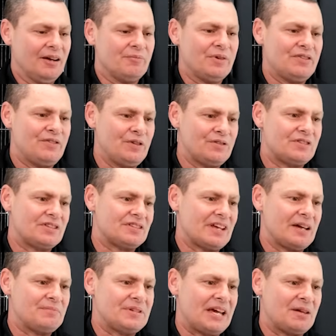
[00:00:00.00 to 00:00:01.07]
We've used the
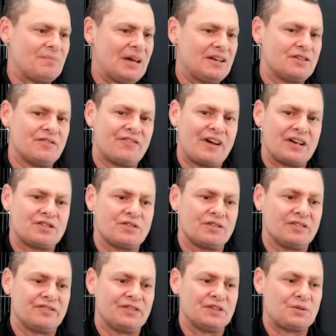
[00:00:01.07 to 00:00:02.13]
same tank
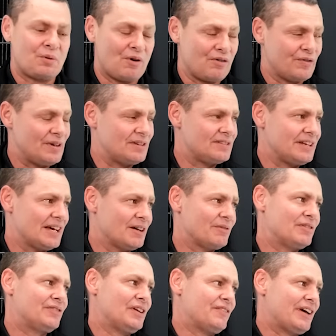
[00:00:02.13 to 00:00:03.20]
manufacturer for 12 years now.
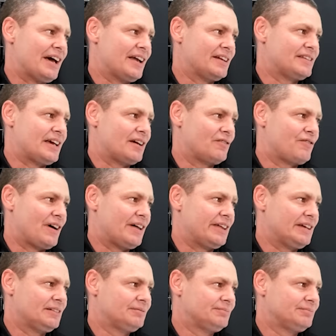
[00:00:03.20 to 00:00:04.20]
We've never had a tank failure.